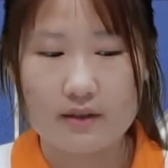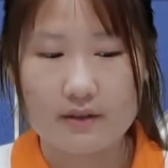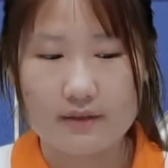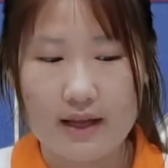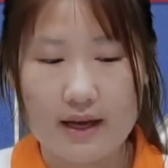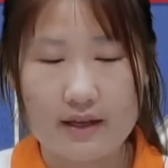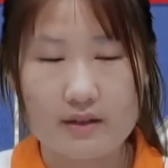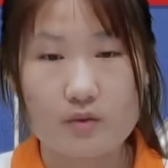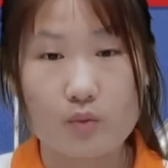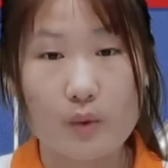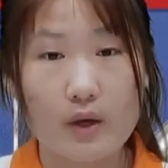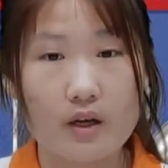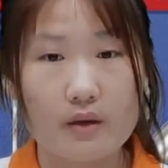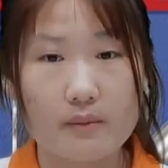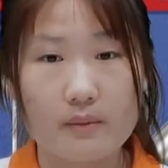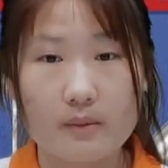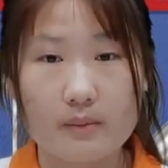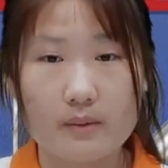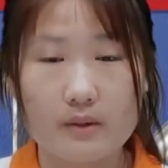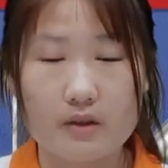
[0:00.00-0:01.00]
next week
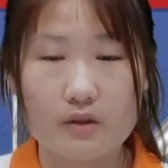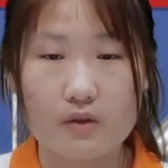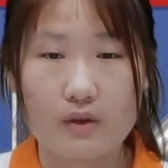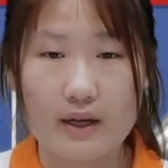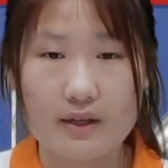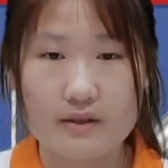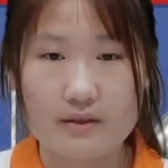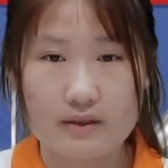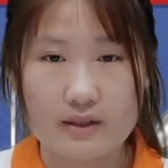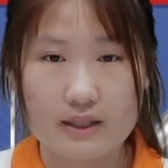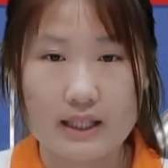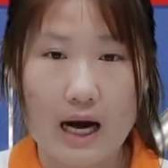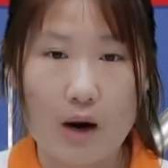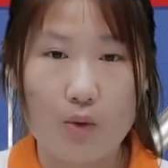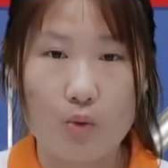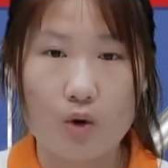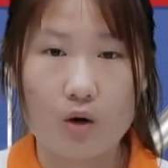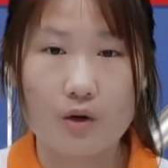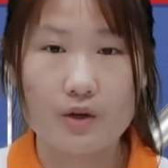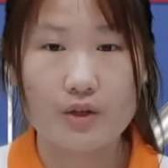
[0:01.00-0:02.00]
maybe you can see
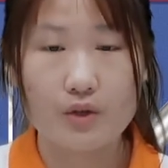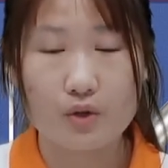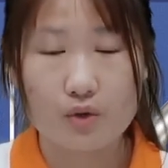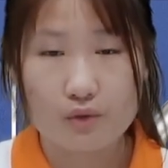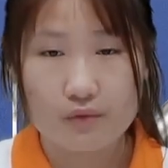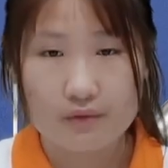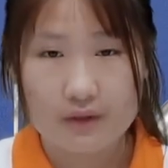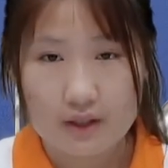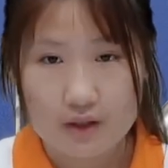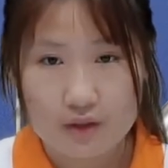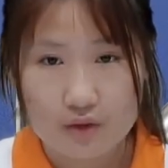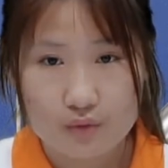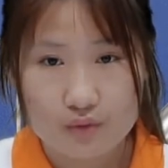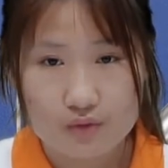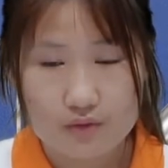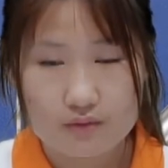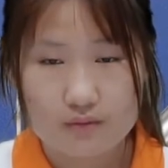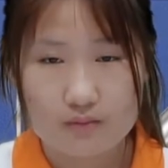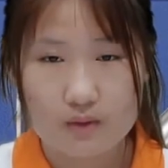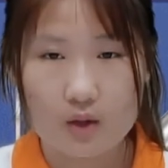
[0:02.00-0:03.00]
our new
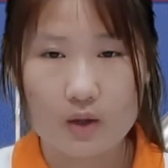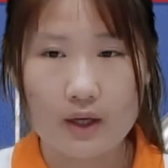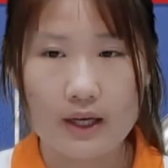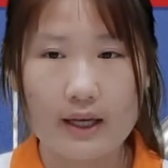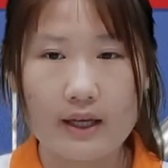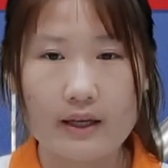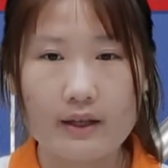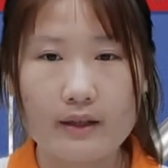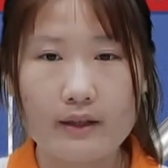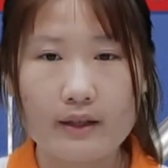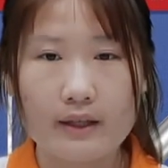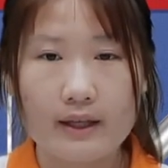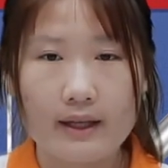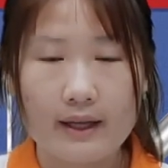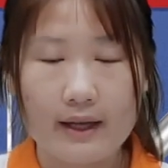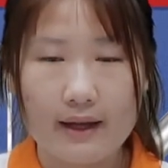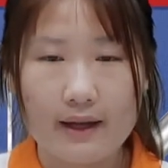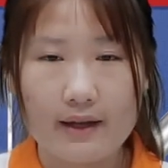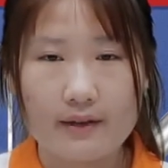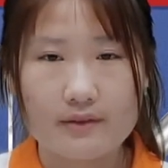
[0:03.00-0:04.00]
videos, okay?
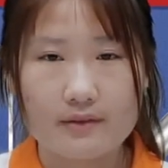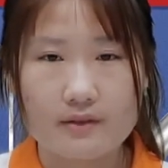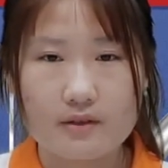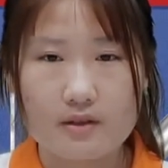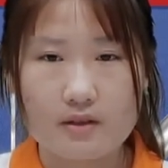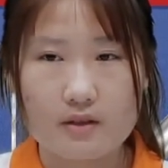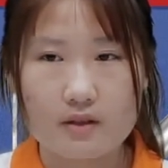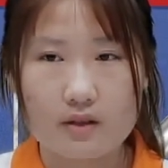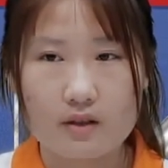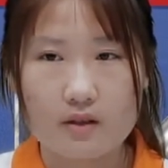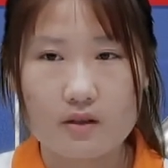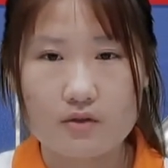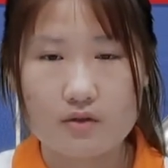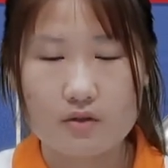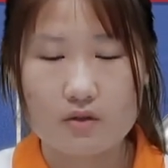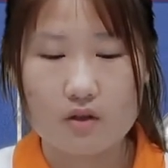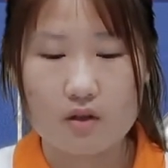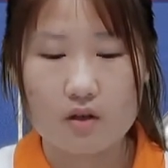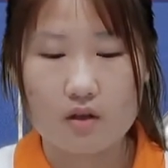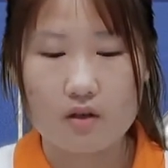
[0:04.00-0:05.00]
And
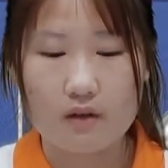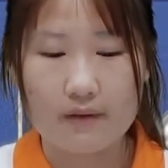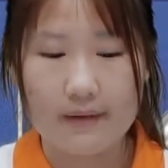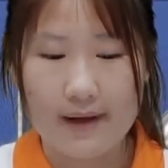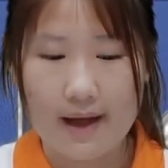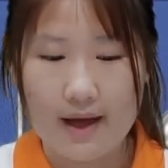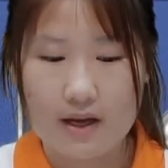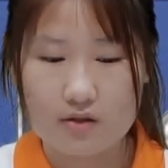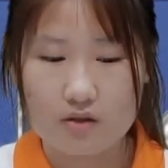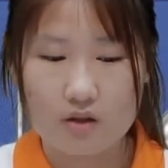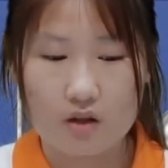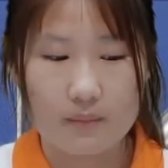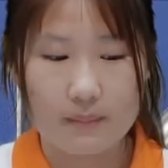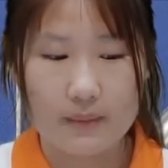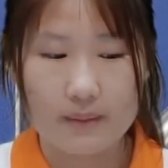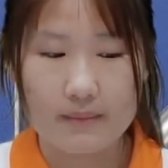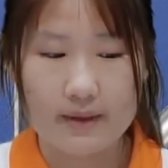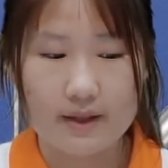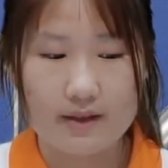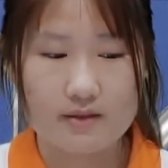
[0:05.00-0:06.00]
I thought
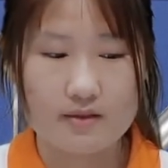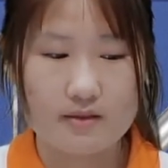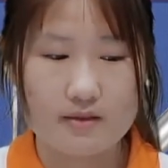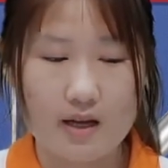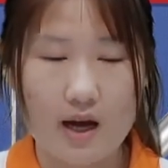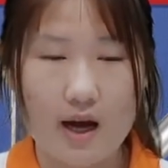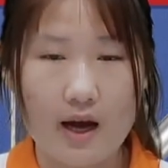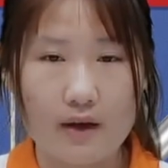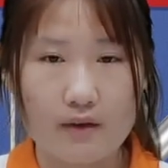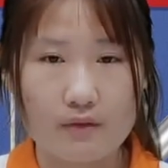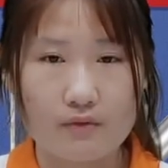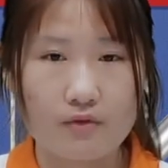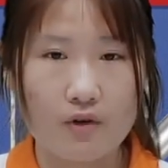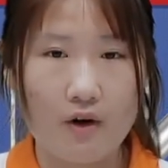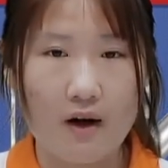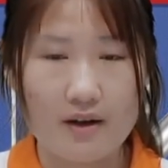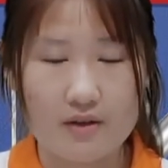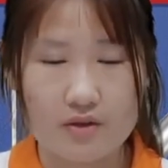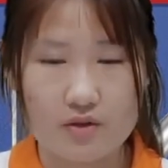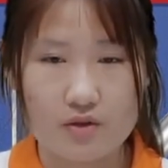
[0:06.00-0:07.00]
maybe it's time
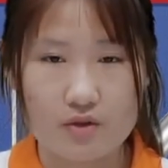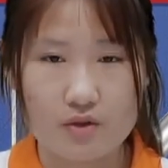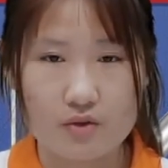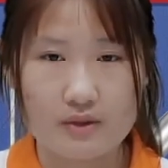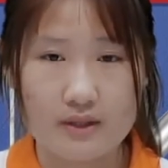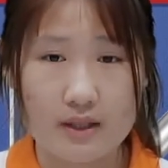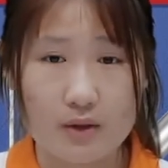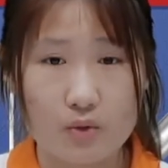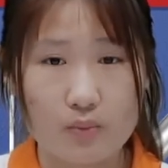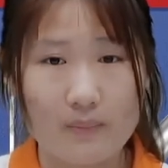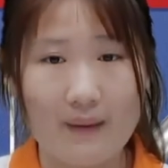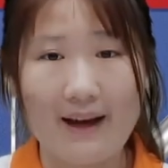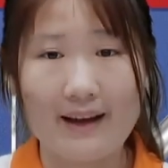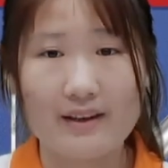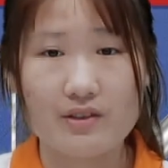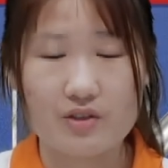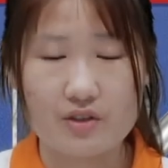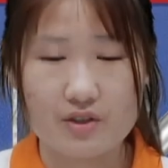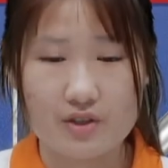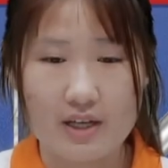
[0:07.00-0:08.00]
for us to say
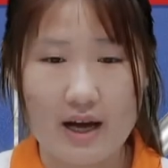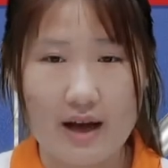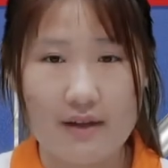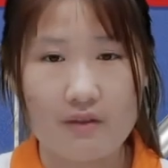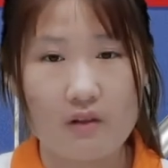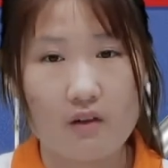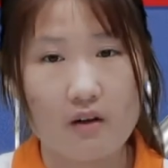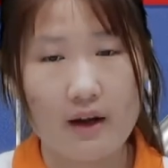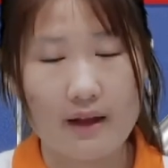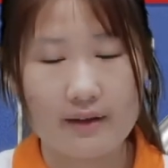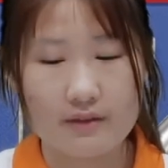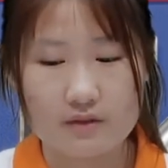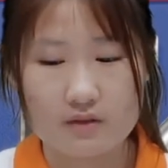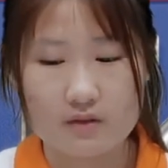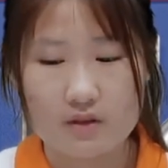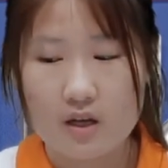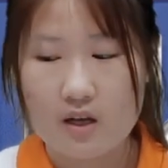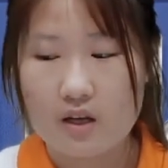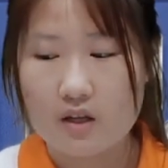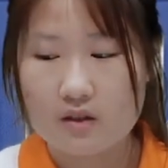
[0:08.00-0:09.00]
goodbye to each other,
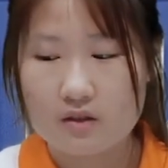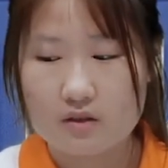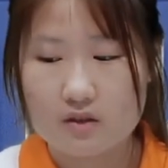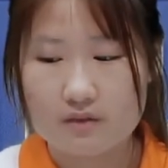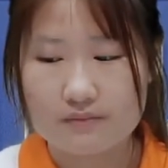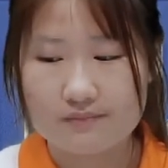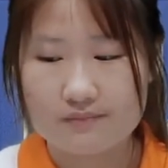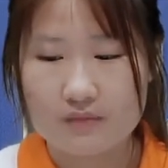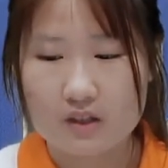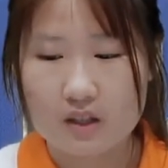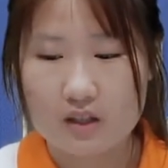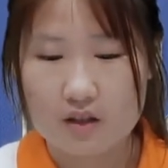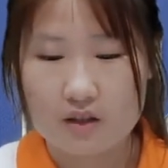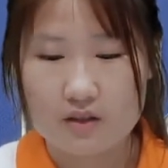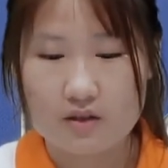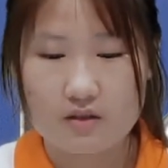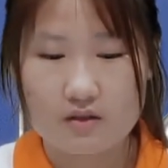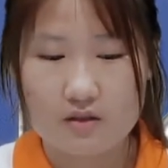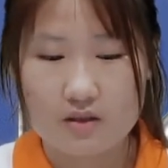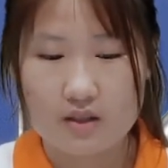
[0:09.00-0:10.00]
and
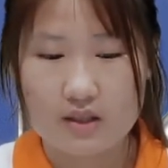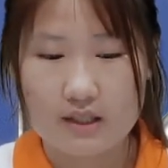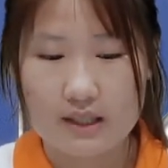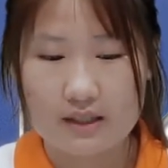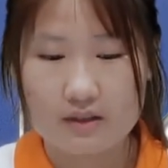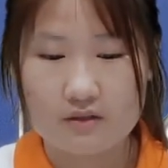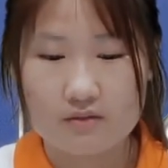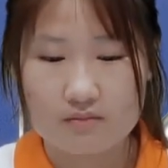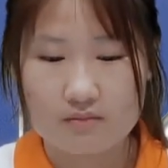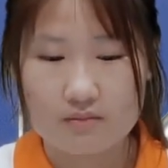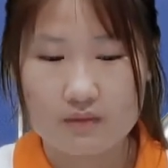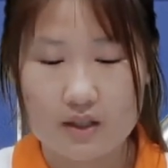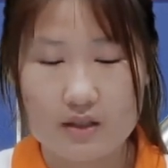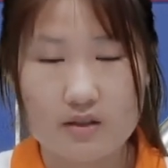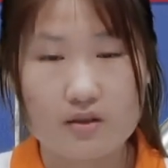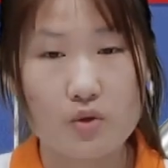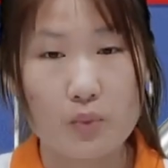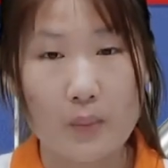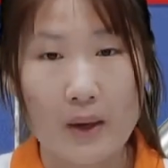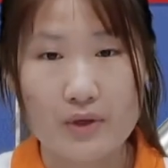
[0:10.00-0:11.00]
because today
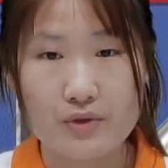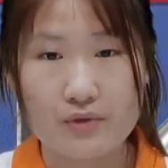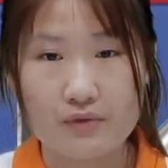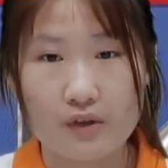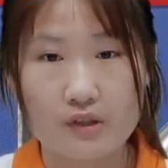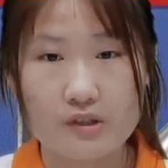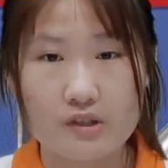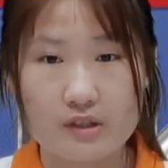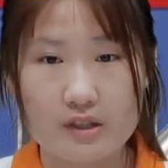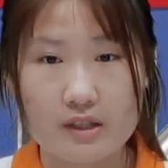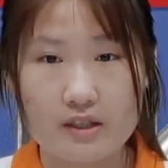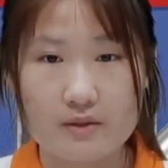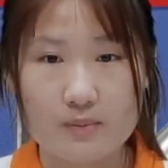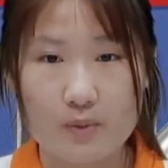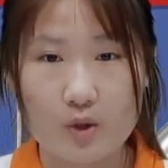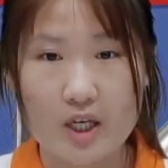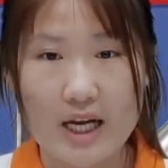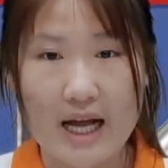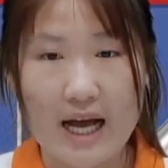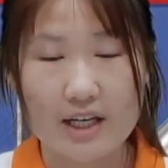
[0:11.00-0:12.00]
it's so much for today's
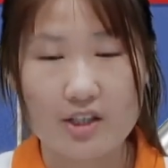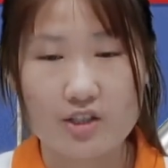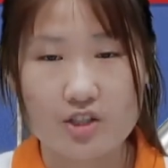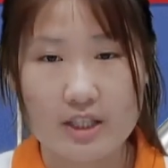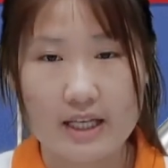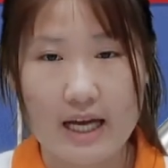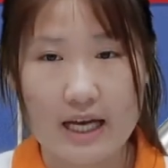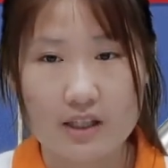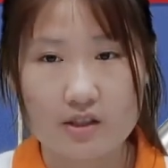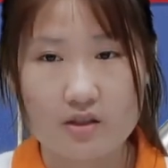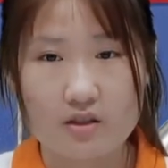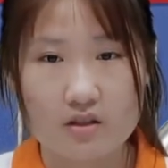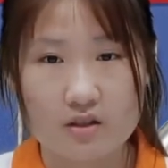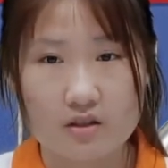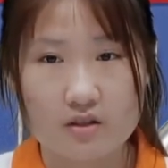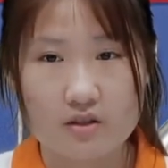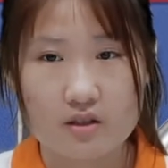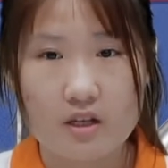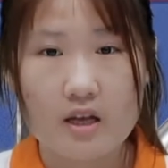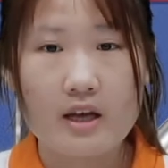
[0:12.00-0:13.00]
product
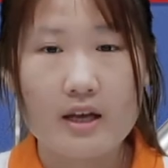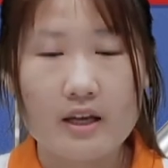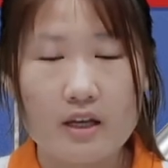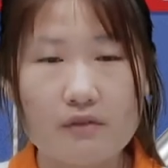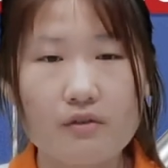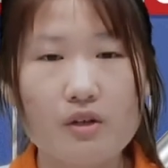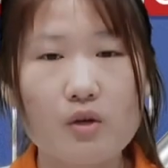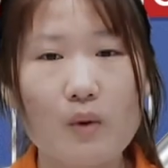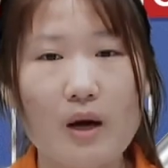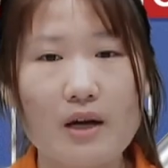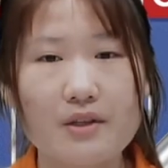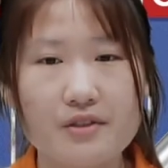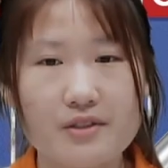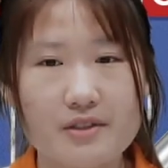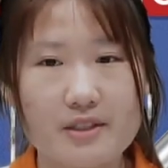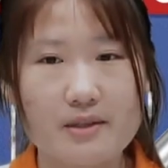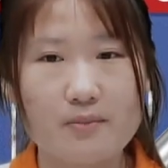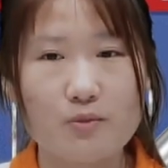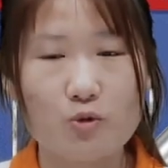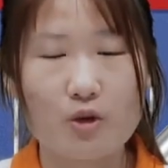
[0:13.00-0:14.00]
introductions. If you want
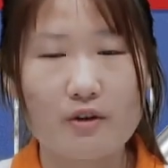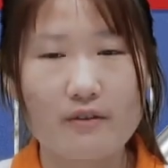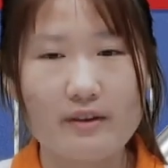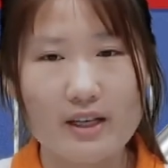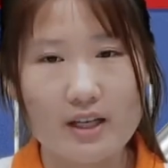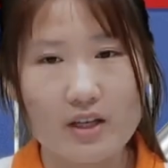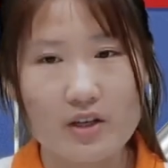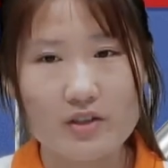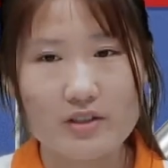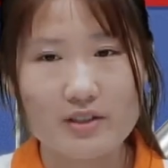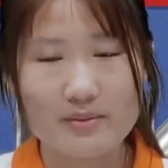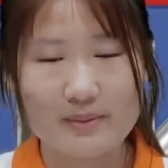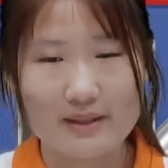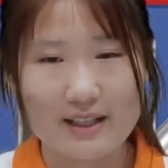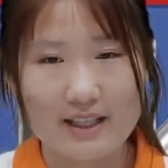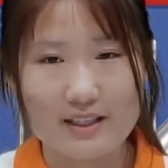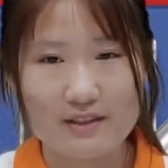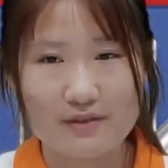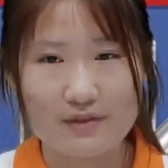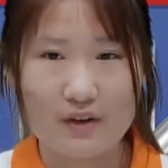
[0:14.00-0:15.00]
to see more videos,
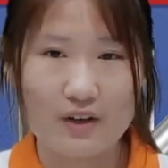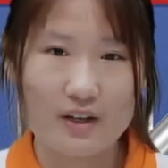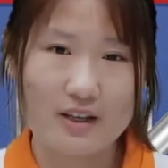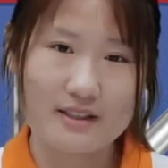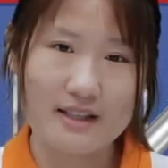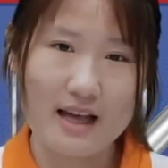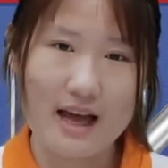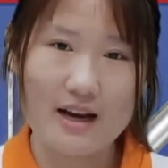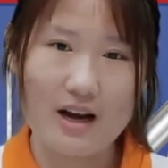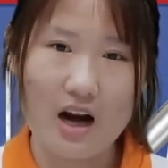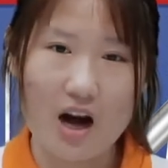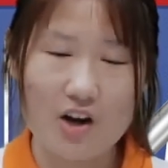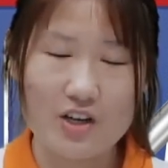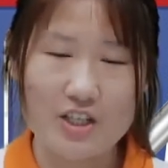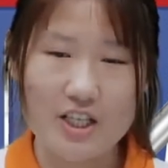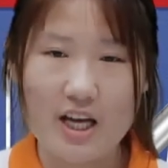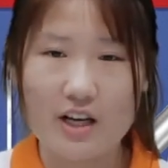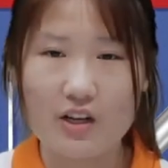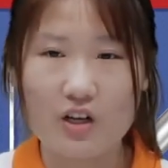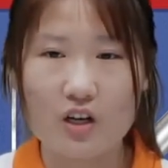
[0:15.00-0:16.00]
please focus at our
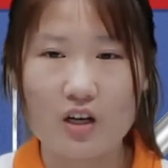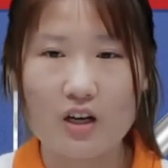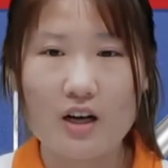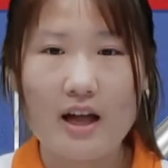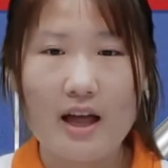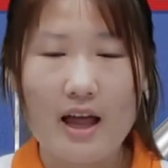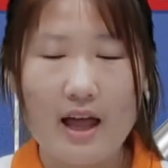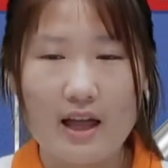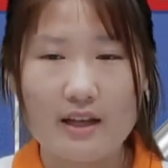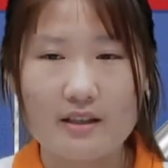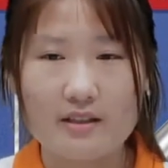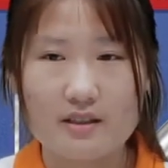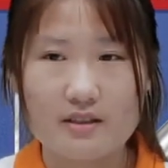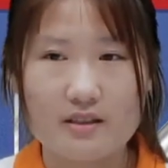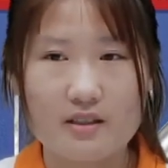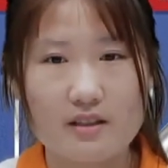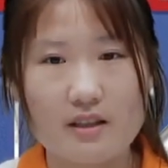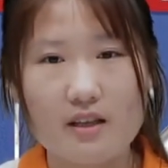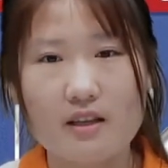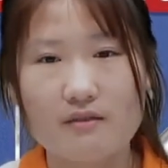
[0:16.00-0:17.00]
channel. And
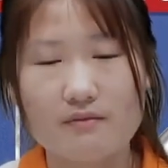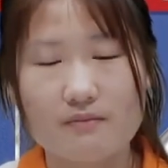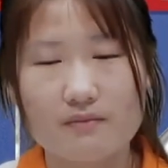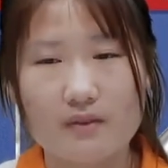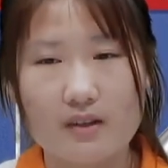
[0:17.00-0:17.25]
today,